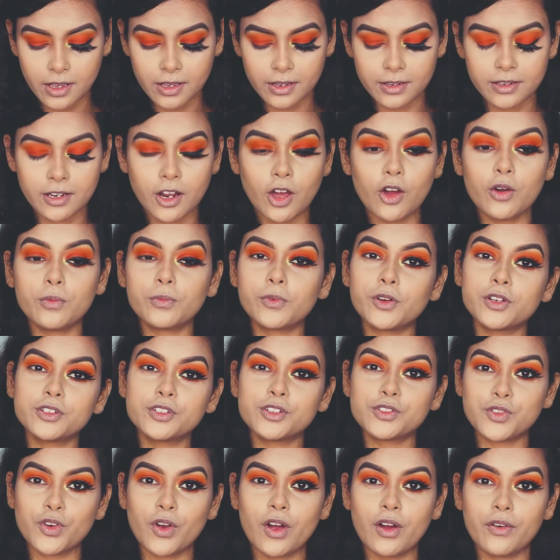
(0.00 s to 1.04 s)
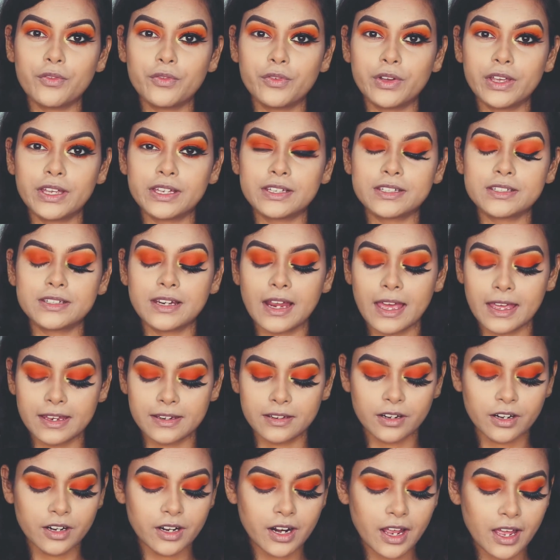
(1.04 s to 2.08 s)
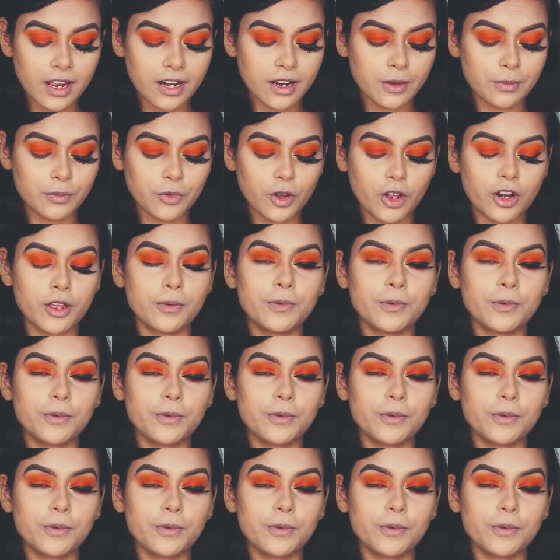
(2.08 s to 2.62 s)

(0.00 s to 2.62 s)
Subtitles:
Now I'm going to draw a winged liner and I'm going